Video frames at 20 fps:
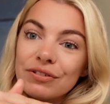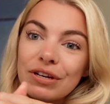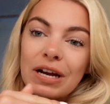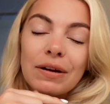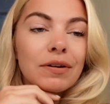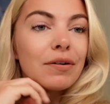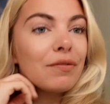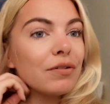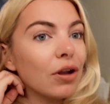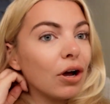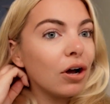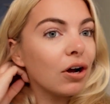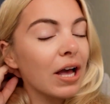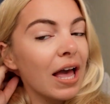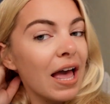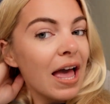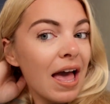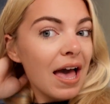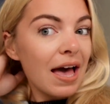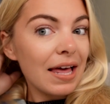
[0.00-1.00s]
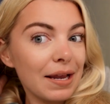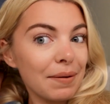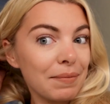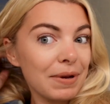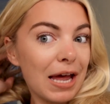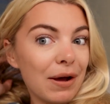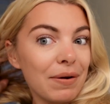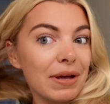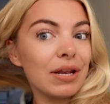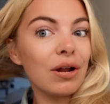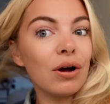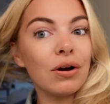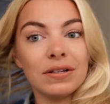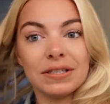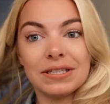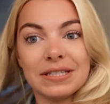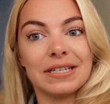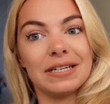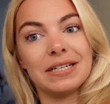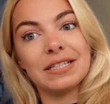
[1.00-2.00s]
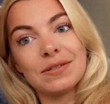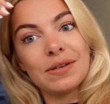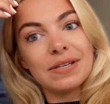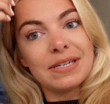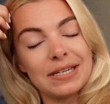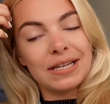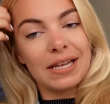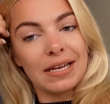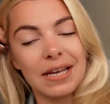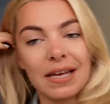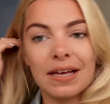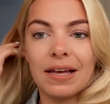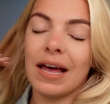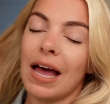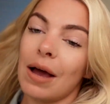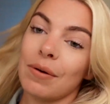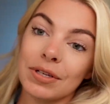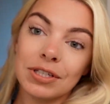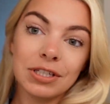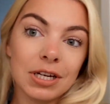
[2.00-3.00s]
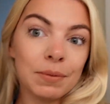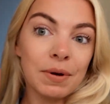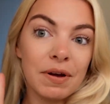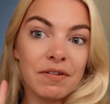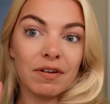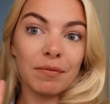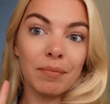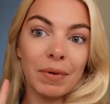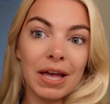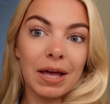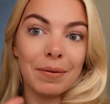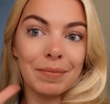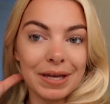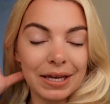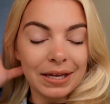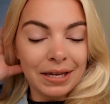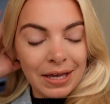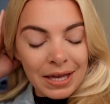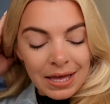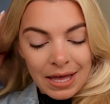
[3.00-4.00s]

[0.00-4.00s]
travel vlog, and I'm now in Austin. So I did like an hour stopover in Miami,